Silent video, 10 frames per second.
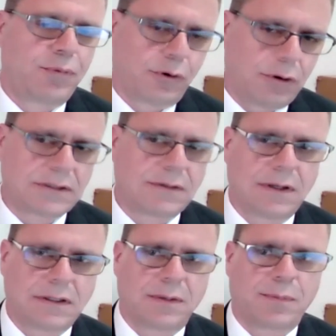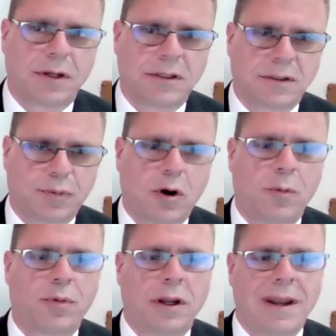progressive discipline is
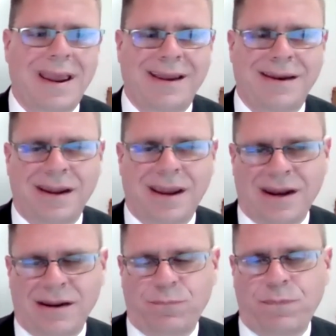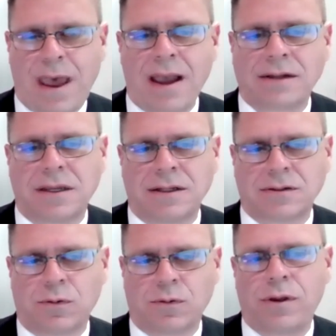appropriate. And in fact,
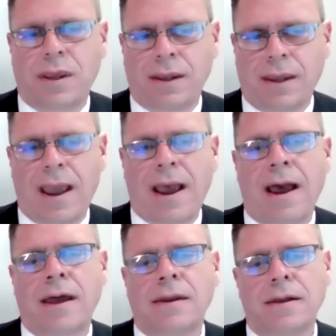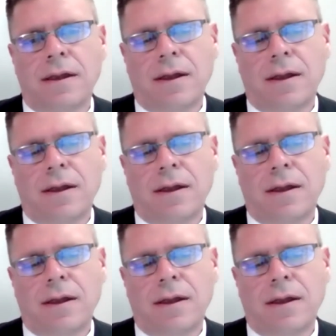it's looking at,